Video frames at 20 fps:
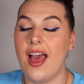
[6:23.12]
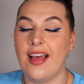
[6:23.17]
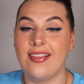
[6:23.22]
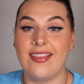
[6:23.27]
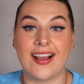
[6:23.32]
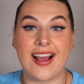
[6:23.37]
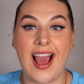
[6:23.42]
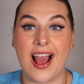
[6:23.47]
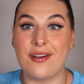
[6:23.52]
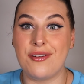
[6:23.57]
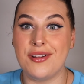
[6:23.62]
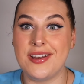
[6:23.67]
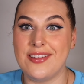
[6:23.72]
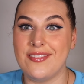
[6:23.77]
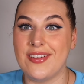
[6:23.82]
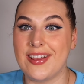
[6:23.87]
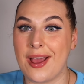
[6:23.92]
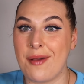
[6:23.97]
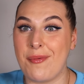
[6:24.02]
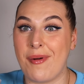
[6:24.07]
Like, I couldn't
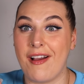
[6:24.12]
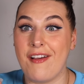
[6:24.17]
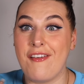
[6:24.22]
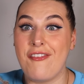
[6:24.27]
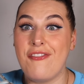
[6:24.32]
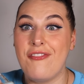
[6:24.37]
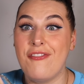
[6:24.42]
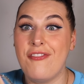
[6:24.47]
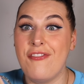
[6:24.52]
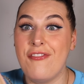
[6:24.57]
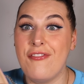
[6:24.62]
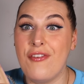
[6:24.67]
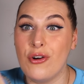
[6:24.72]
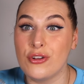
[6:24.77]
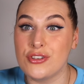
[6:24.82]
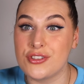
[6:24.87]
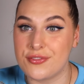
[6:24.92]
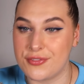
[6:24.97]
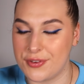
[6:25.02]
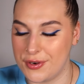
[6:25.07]
even get my
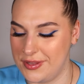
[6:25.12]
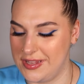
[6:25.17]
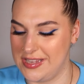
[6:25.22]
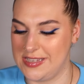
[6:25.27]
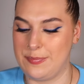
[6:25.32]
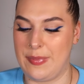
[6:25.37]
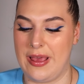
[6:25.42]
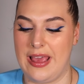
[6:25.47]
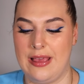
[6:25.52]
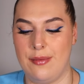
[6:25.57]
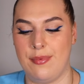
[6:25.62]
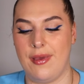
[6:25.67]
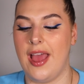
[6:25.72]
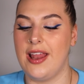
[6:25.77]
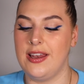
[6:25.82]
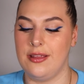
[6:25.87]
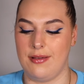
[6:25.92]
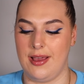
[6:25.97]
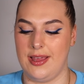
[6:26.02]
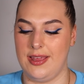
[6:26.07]
foot through this, babe.
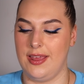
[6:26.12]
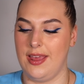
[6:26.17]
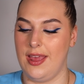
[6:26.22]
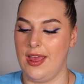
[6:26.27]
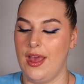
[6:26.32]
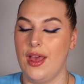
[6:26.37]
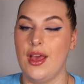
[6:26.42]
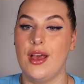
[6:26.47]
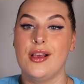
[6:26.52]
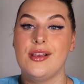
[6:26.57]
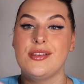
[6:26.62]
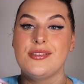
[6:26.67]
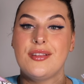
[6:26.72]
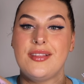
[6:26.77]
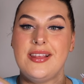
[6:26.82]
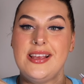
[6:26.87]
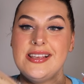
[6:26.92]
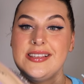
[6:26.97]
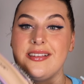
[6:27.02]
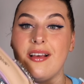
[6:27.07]
Anyway, so
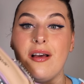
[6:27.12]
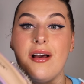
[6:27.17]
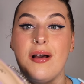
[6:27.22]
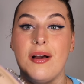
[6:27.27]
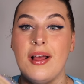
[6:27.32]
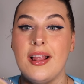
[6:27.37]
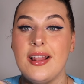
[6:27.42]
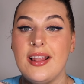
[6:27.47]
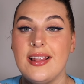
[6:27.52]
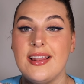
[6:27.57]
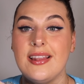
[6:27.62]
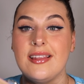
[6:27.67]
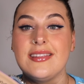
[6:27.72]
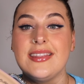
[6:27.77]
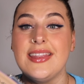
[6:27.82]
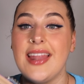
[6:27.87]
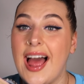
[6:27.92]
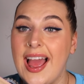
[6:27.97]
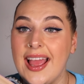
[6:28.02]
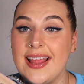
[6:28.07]
these are
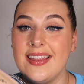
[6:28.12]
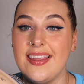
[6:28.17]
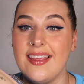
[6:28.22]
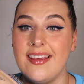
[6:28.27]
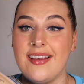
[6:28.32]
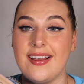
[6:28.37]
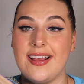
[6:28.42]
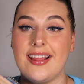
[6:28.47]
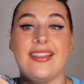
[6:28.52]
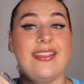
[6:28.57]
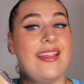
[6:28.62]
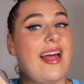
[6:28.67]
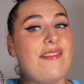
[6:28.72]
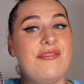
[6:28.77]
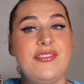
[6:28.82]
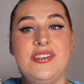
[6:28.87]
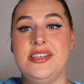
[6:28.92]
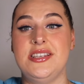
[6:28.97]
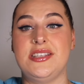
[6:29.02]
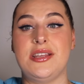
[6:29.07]
lilac,
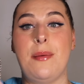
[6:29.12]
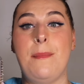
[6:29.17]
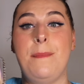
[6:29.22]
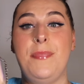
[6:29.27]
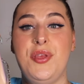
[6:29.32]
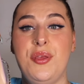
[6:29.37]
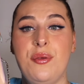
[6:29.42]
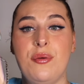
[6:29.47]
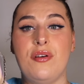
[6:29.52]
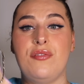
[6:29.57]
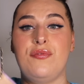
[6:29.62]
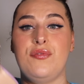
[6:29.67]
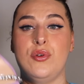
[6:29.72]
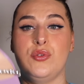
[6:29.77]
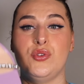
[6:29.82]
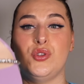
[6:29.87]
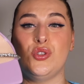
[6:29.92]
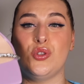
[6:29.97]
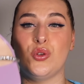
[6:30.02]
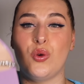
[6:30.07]
lavender,
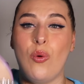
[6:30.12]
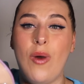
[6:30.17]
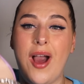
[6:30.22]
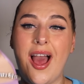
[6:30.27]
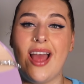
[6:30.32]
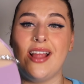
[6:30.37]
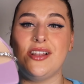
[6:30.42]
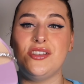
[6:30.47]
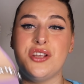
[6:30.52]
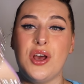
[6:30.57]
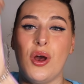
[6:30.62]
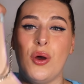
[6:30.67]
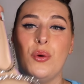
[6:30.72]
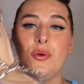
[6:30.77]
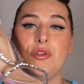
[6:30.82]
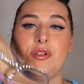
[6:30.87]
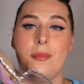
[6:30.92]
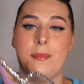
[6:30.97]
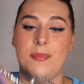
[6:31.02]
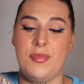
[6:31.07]
beautiful,
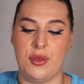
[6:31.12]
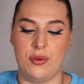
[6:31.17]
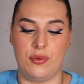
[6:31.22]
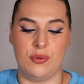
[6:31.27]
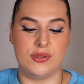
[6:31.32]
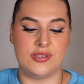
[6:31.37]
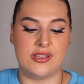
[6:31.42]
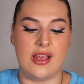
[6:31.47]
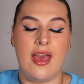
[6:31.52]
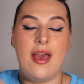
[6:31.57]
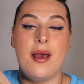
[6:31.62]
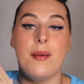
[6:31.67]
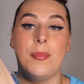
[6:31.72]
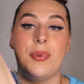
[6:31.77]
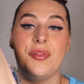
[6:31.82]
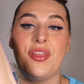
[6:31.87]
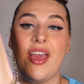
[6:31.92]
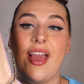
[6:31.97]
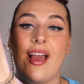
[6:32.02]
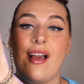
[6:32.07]
square-toed mules,
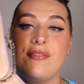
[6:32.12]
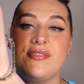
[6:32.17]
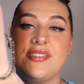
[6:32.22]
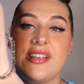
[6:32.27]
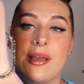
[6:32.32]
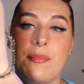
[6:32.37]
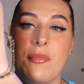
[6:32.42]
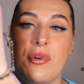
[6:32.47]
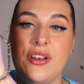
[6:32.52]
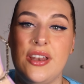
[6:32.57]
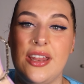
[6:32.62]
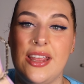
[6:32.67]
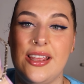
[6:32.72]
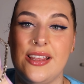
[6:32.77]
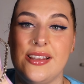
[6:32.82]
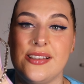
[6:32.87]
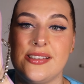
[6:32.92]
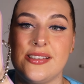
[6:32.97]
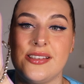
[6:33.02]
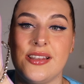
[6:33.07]
but they have
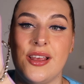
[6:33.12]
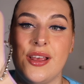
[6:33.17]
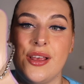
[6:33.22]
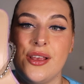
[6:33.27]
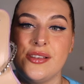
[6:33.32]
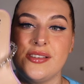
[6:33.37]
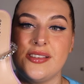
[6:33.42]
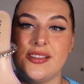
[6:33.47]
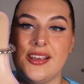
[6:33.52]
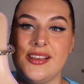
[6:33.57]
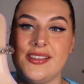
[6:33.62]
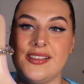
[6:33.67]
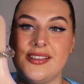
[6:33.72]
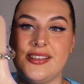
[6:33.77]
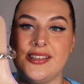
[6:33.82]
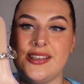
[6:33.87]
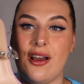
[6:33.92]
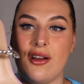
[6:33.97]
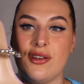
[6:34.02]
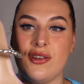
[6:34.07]
diamantes. So this would
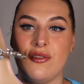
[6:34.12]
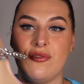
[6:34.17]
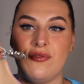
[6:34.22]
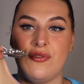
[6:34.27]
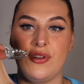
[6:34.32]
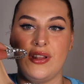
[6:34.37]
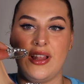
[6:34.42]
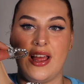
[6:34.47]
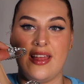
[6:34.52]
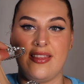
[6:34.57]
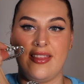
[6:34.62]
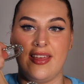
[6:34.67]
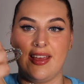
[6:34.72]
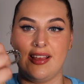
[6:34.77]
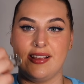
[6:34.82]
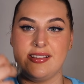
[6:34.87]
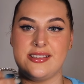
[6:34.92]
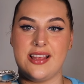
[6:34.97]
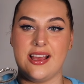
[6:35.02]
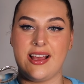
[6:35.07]
sit on your foot like
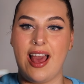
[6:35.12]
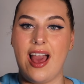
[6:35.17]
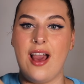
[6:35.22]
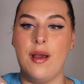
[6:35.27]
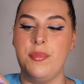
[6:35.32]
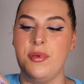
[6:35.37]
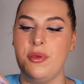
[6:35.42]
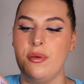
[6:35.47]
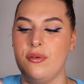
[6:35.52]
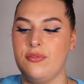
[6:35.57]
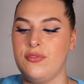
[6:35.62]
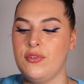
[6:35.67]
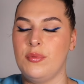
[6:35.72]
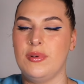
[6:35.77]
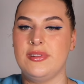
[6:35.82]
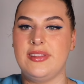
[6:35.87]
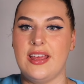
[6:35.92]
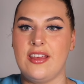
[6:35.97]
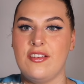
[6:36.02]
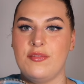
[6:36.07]
this. Like, how beautiful
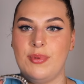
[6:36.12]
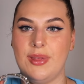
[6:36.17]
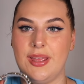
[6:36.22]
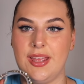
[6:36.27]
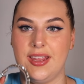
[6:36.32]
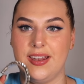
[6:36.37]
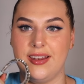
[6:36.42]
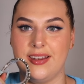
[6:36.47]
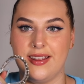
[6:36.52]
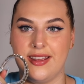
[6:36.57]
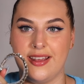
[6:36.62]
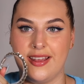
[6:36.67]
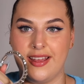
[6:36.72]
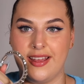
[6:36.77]
would they have been?